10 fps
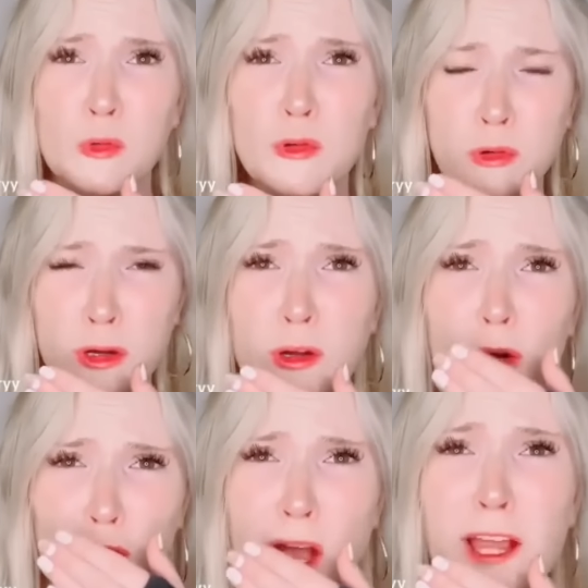Ooh,
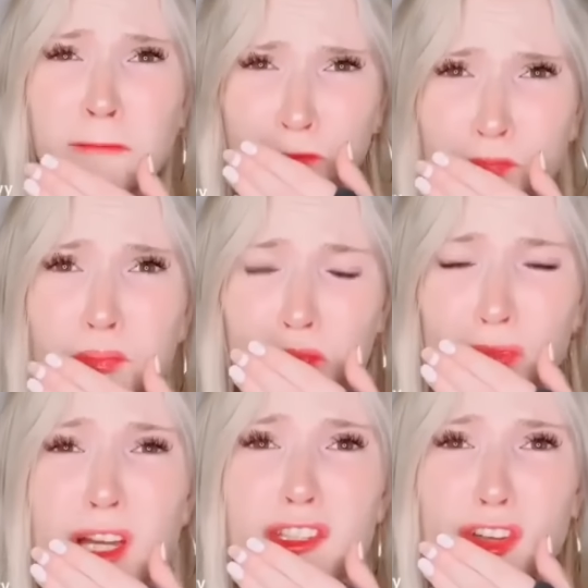okay.
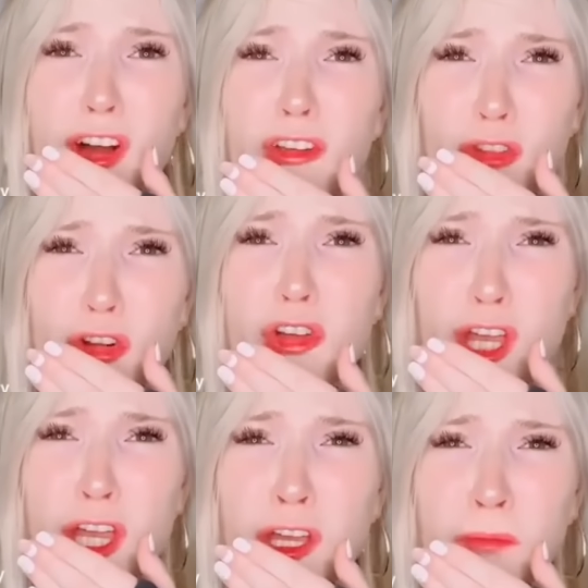It's got a little
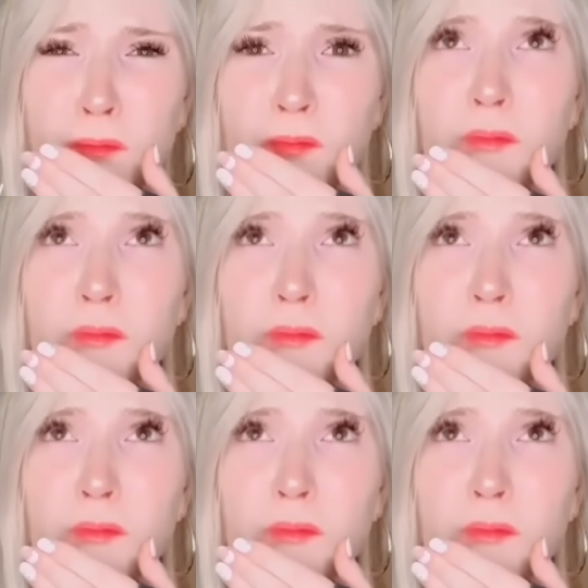kick.